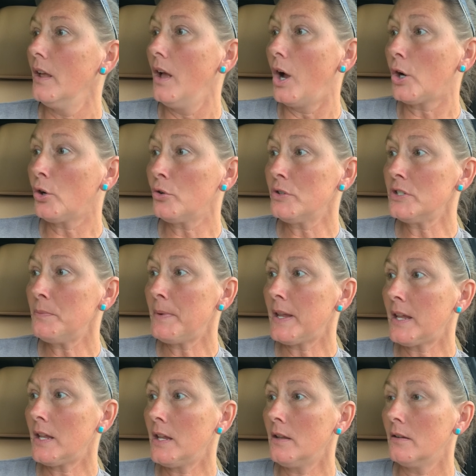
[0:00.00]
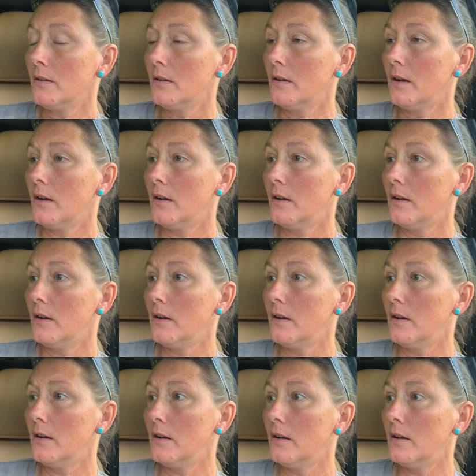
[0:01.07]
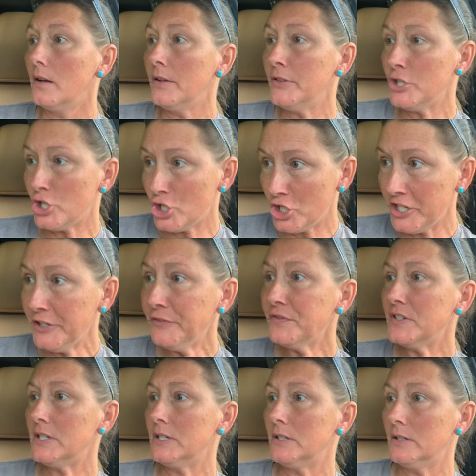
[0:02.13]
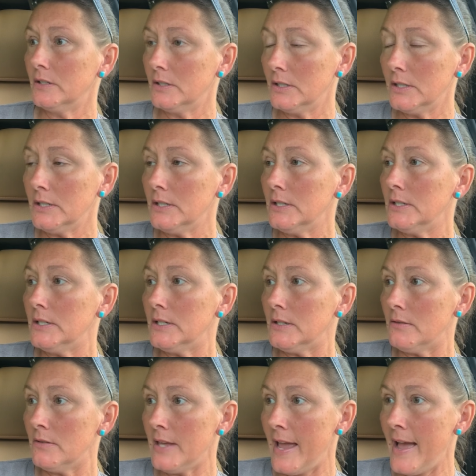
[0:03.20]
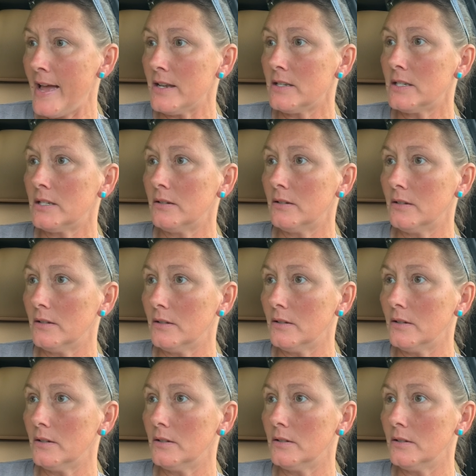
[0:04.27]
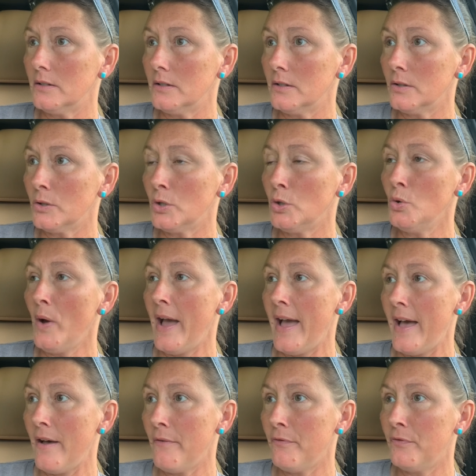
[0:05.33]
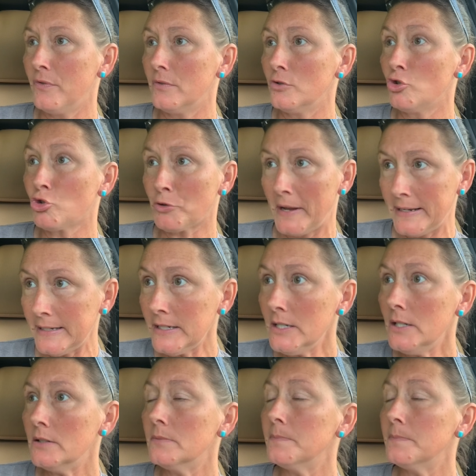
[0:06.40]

are going to be the shift that you have dreaded.